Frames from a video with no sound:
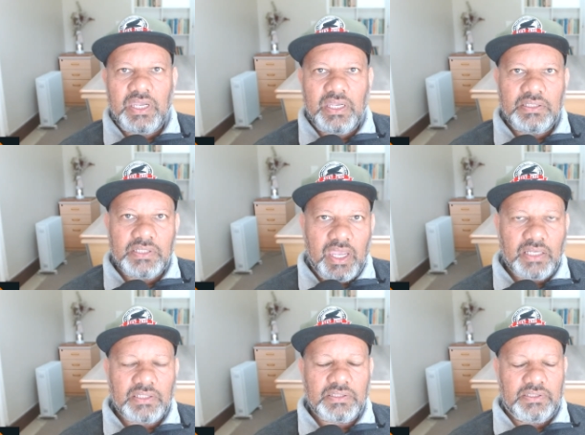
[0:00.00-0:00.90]

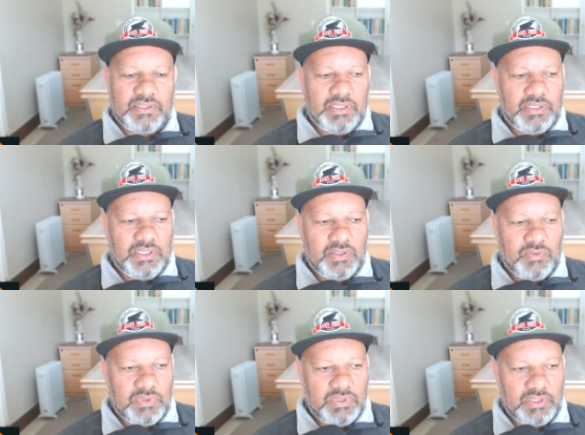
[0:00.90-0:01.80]
interact and they
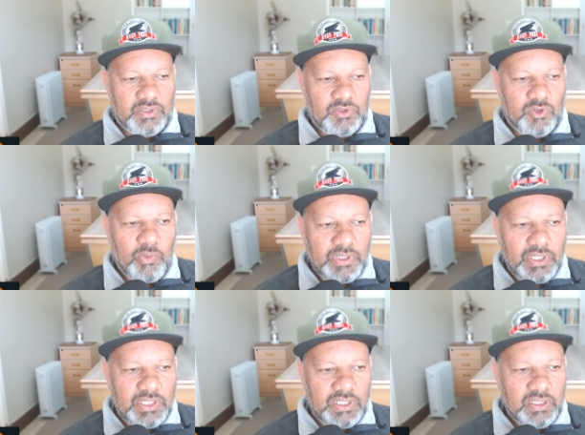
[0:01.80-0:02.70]
were
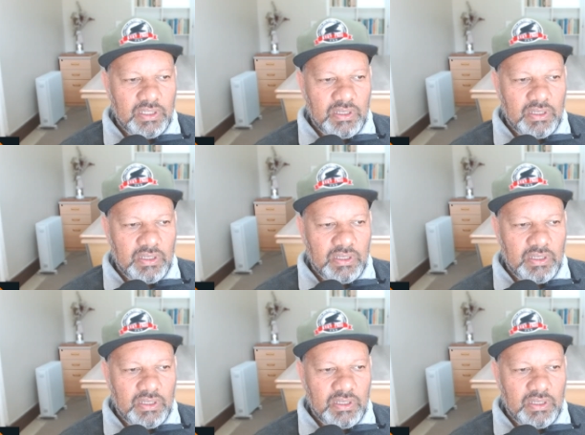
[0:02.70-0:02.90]
commonly